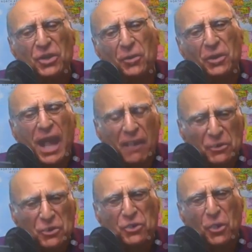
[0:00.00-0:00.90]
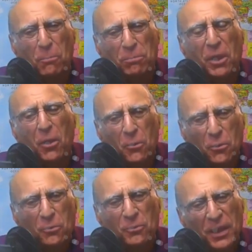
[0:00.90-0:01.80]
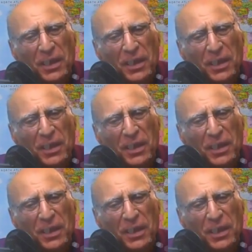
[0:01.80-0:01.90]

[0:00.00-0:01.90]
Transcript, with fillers: You know, the average Joe Blow who